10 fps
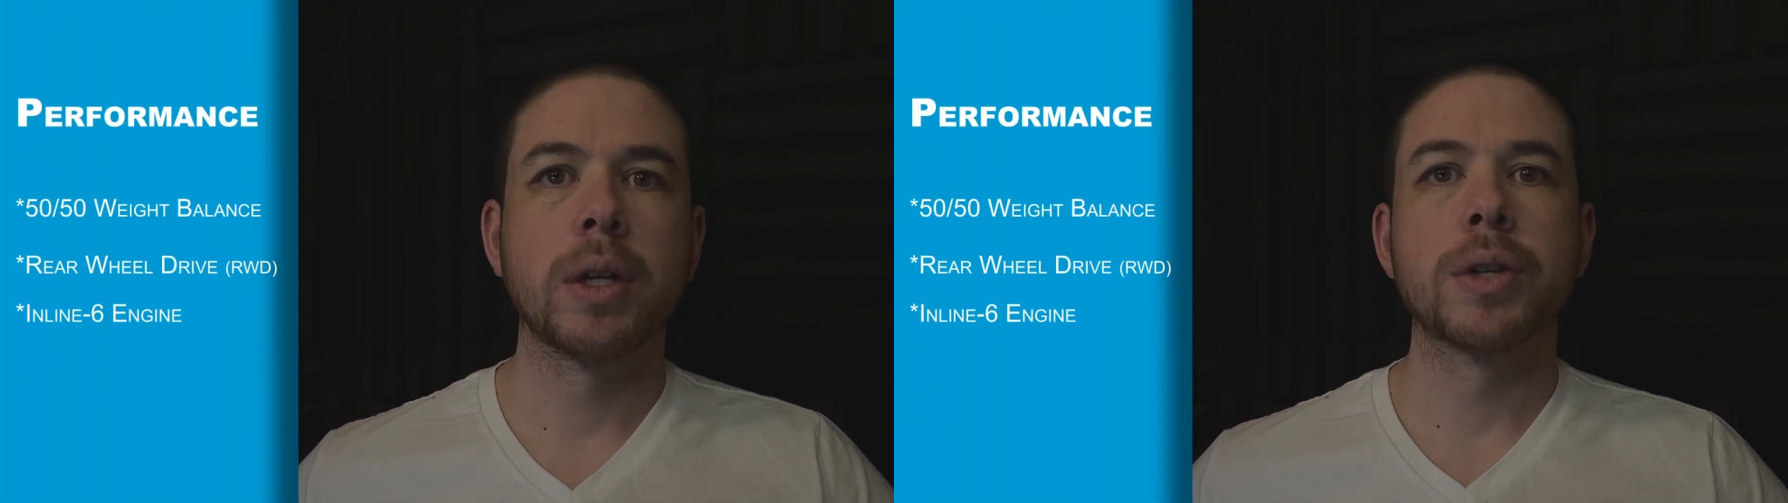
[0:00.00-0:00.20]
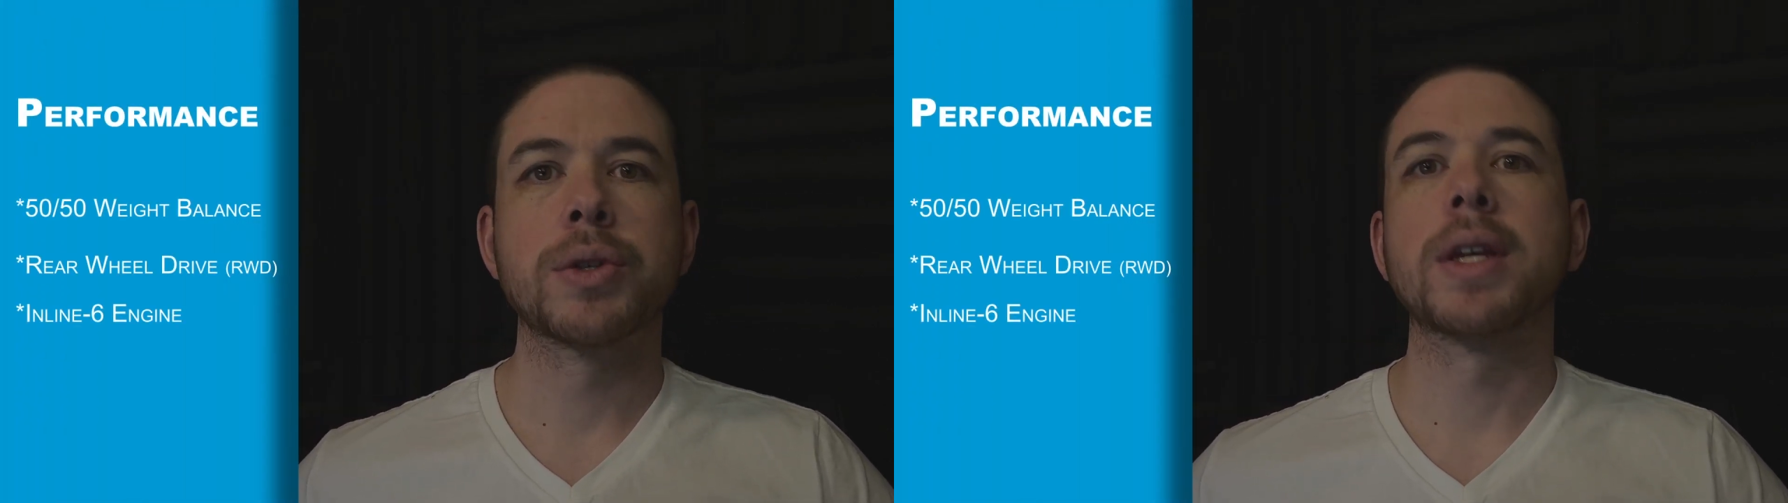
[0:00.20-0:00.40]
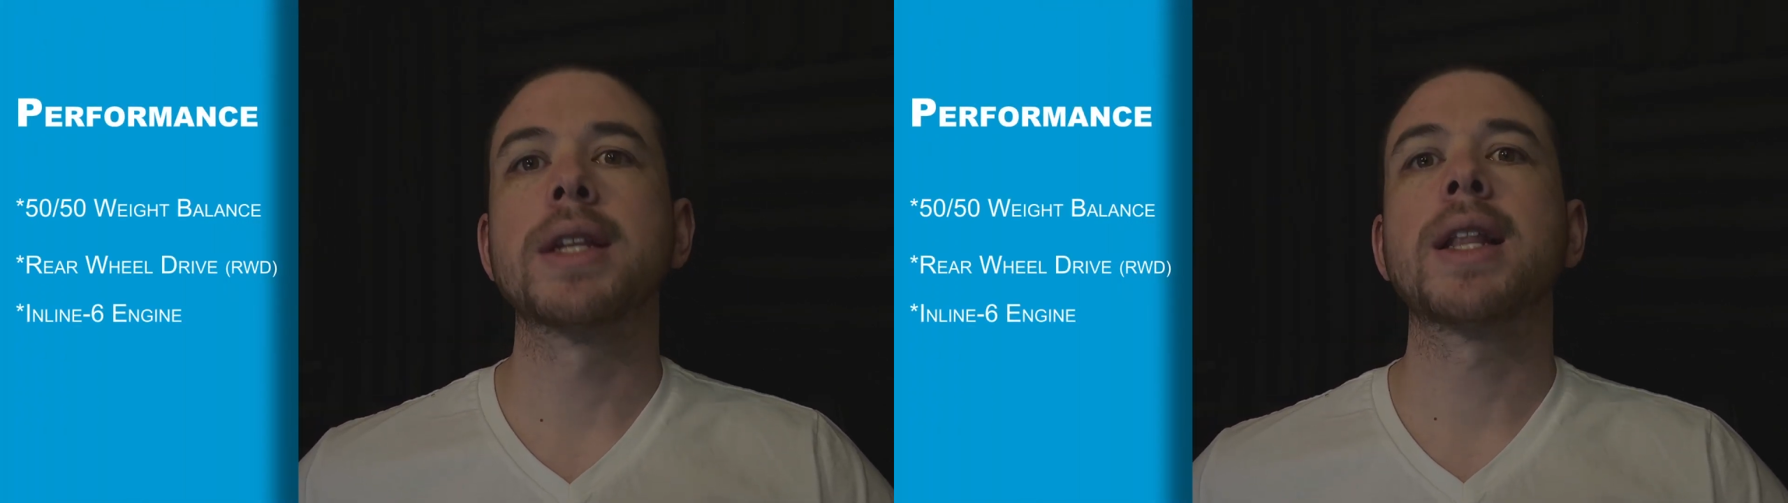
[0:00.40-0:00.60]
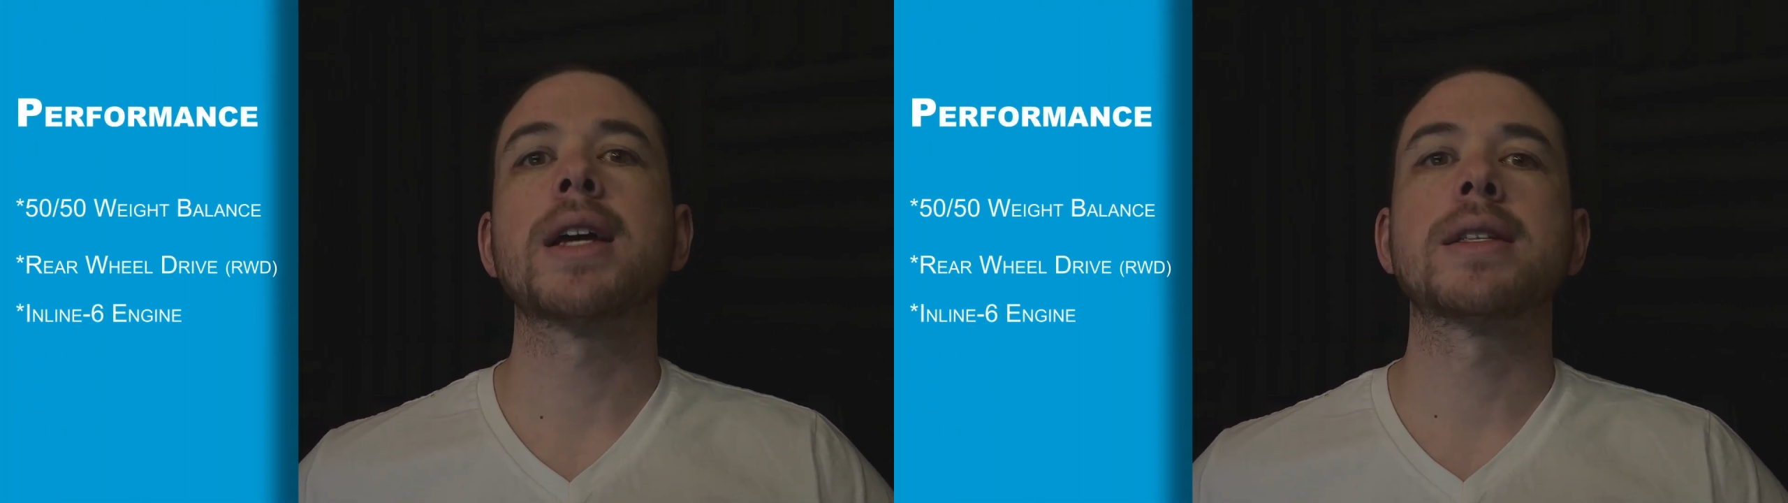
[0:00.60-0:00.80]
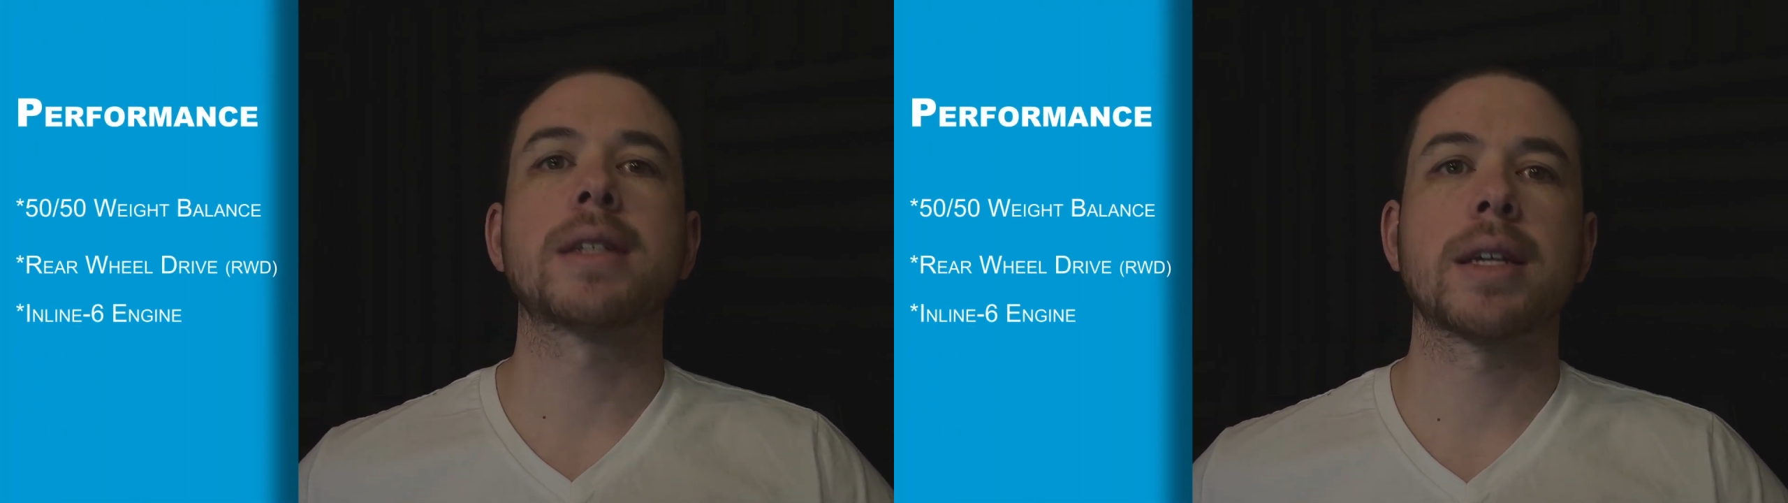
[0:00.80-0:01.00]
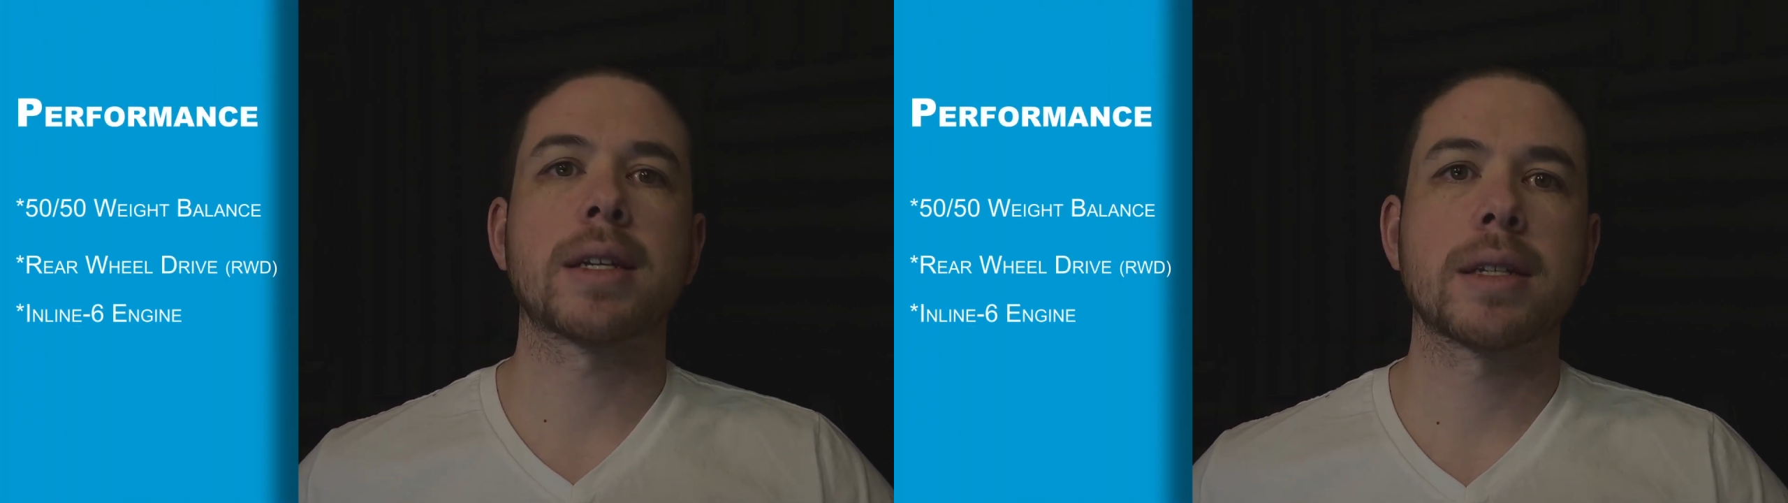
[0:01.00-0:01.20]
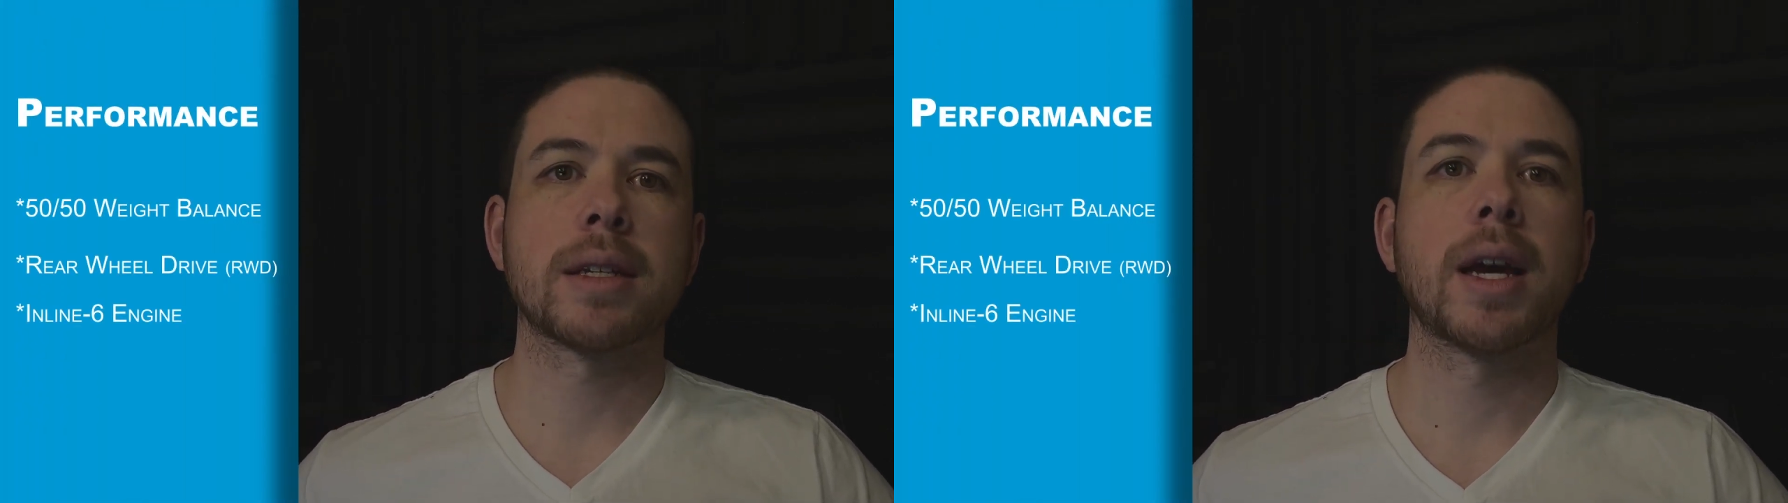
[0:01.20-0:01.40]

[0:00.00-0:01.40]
So the Inline 6